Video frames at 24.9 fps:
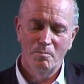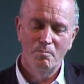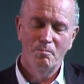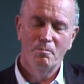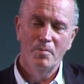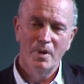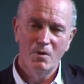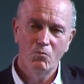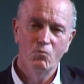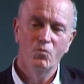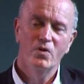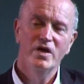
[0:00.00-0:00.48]

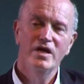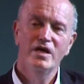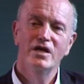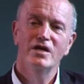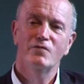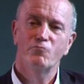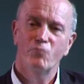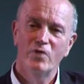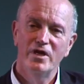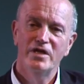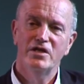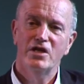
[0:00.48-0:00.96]
But
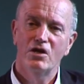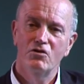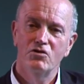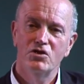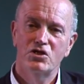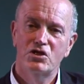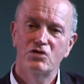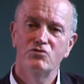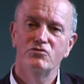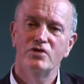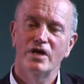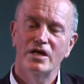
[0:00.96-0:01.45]
we don't
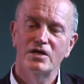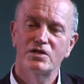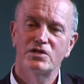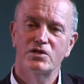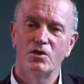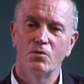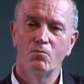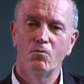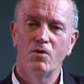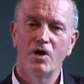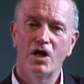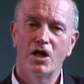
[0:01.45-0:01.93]
do that
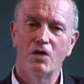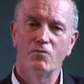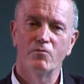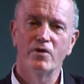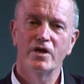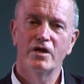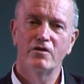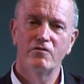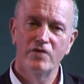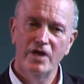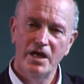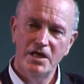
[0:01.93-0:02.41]
so well. We
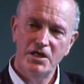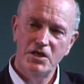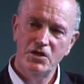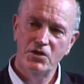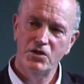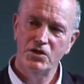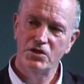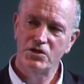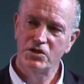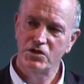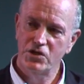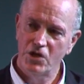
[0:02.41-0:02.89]
created
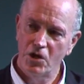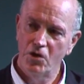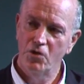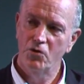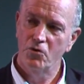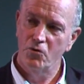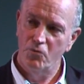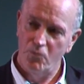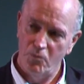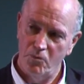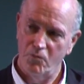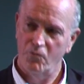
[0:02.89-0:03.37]
this
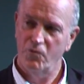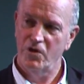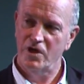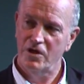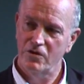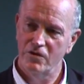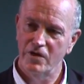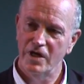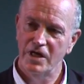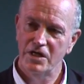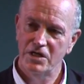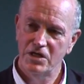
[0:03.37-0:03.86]
dome, we
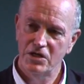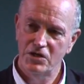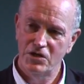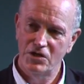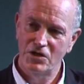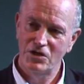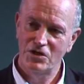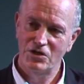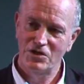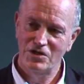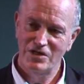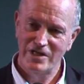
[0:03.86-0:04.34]
created
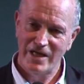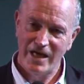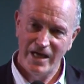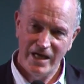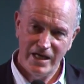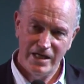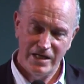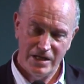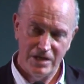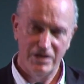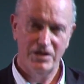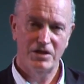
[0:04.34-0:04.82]
this
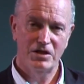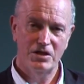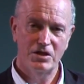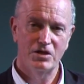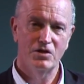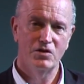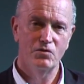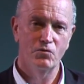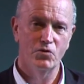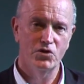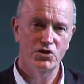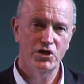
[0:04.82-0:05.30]
tent,
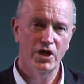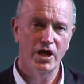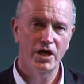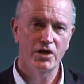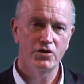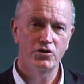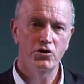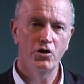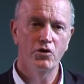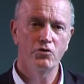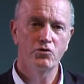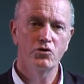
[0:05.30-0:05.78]
which
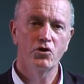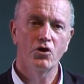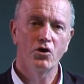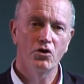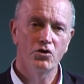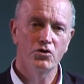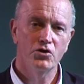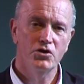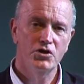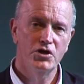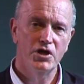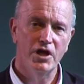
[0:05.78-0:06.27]
had no
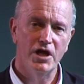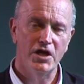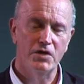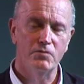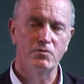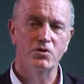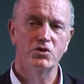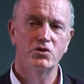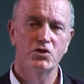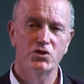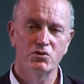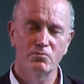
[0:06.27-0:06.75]
content,
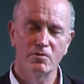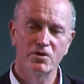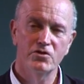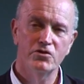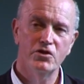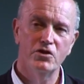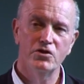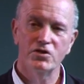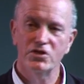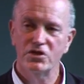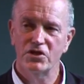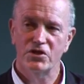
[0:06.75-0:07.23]
which was one of
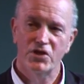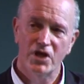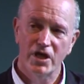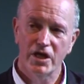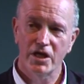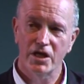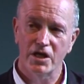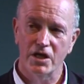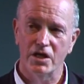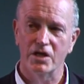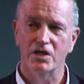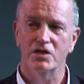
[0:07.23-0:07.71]
those
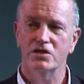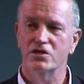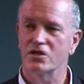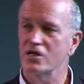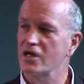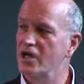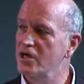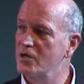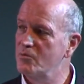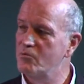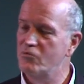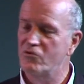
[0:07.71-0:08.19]
things. The
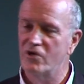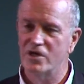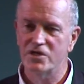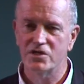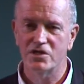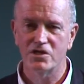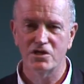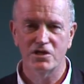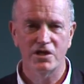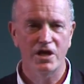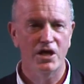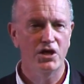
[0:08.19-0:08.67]
kind of
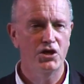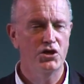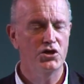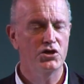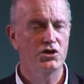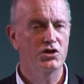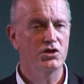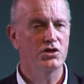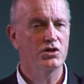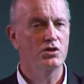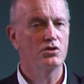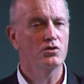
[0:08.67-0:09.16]

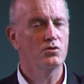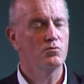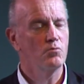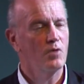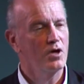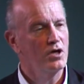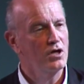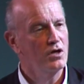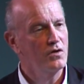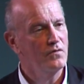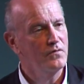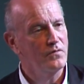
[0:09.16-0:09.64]
presentations looked
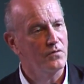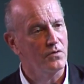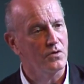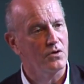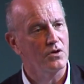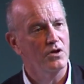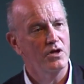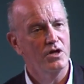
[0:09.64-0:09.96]
wonderful.